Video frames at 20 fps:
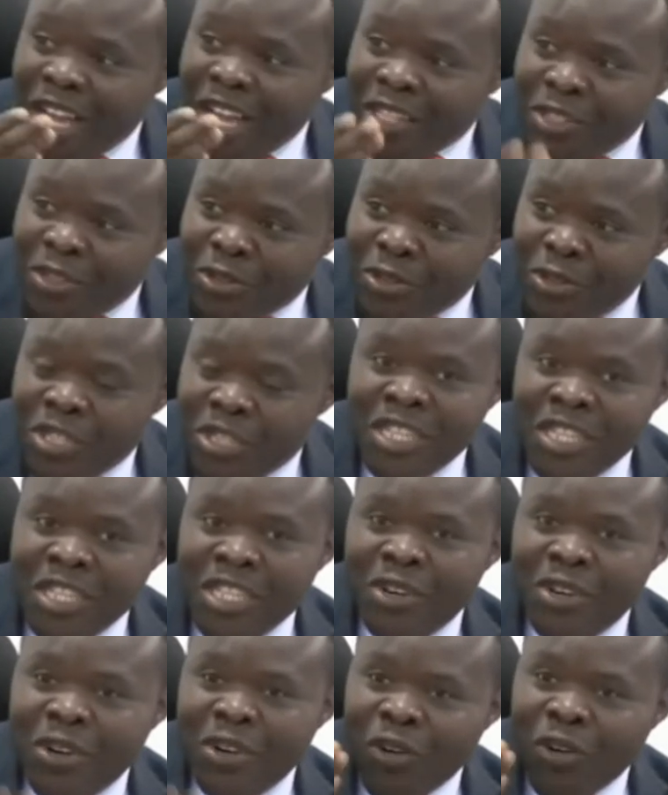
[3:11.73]
a
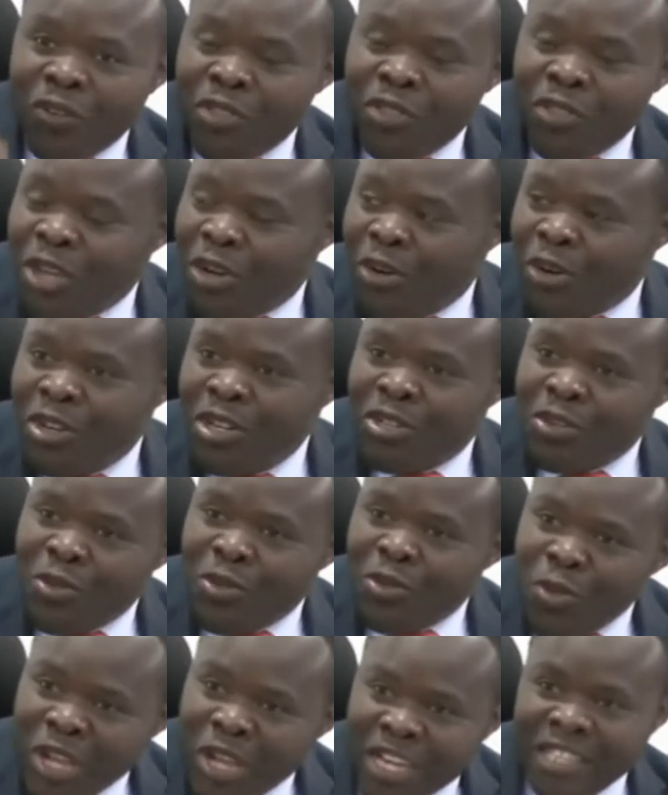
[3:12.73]
scrutiny of the audit
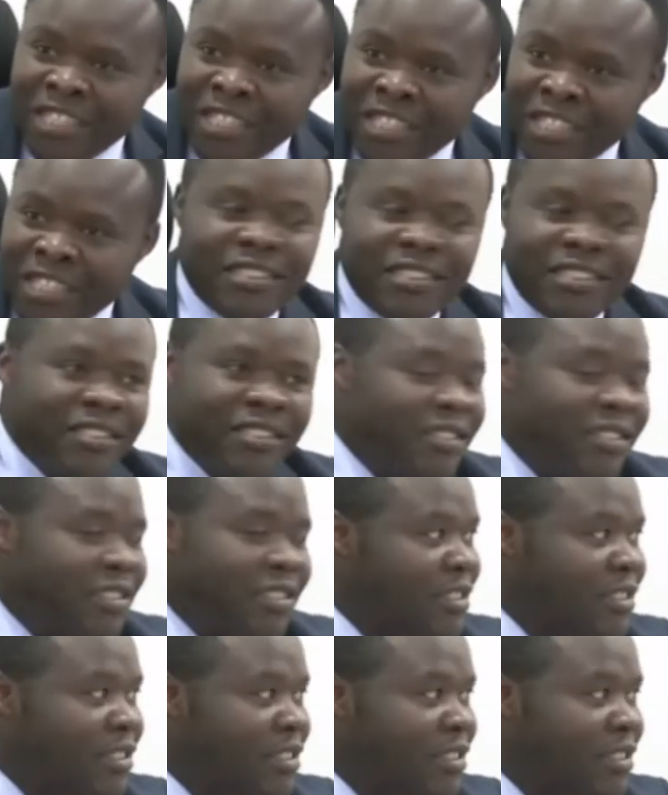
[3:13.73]
queries.
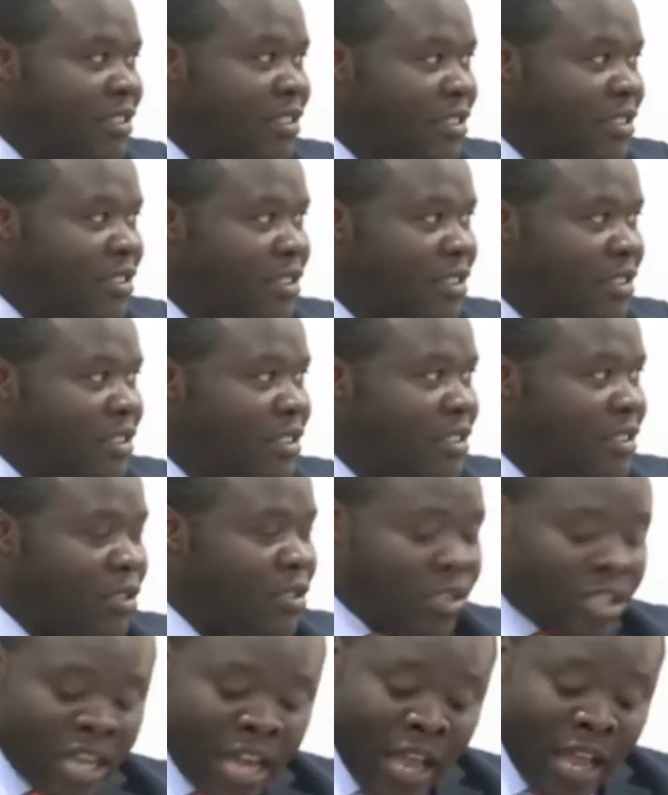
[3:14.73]

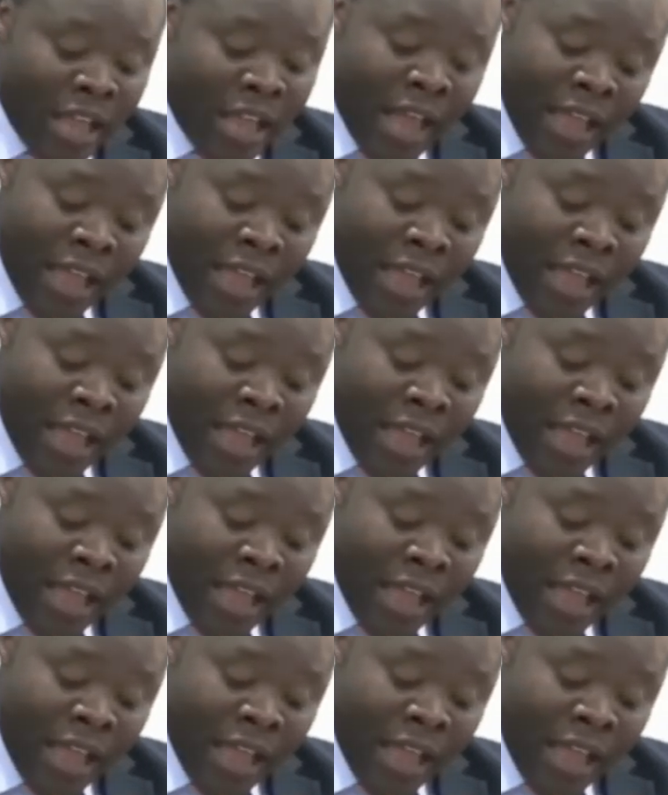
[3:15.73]
So, Chair, I,